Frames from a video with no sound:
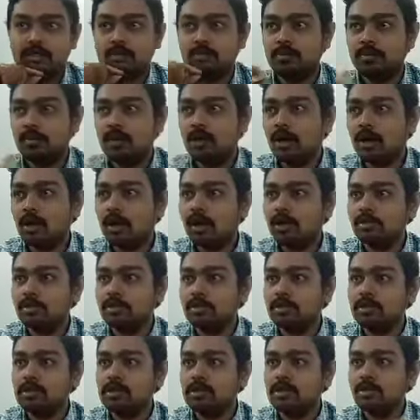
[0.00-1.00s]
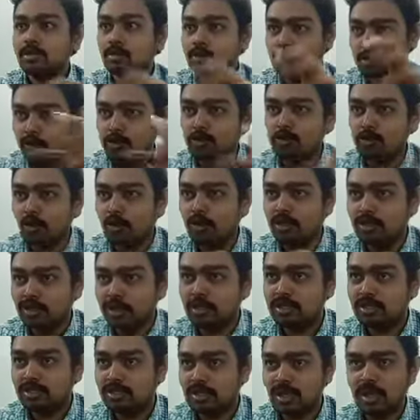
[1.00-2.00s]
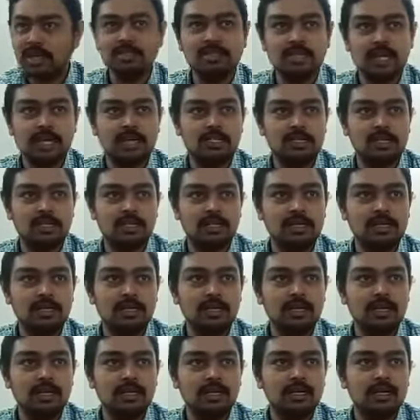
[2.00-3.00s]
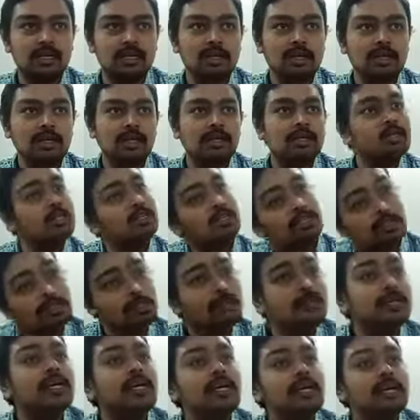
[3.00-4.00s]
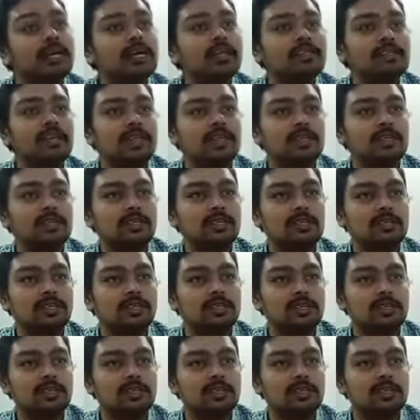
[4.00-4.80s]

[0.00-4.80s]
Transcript: because you should know this transaction, this is a bigger transaction.